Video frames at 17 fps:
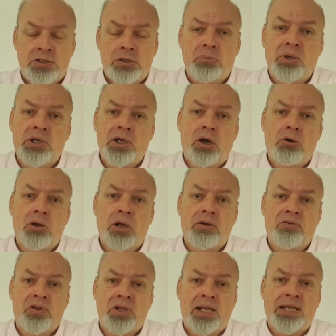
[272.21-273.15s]
So my goal
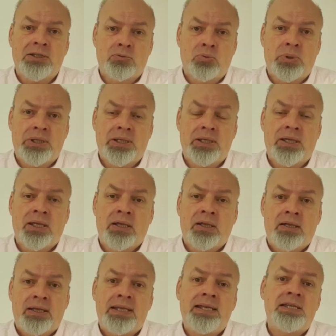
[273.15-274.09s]
over the next week
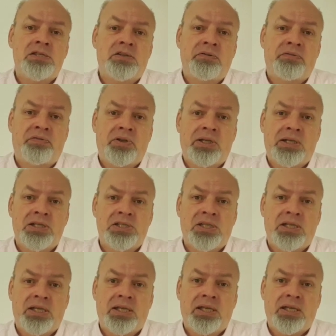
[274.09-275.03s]
is to finish
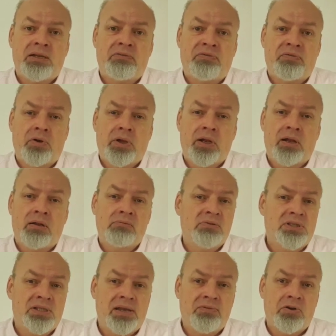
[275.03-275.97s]
the
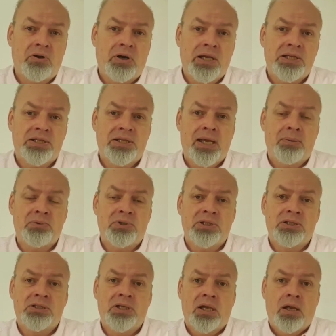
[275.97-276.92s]
final 7 or 8
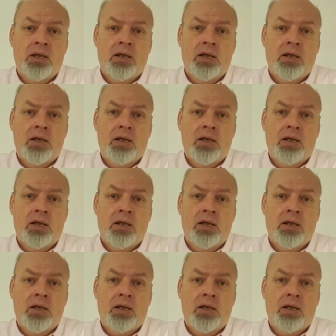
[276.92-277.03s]
chapters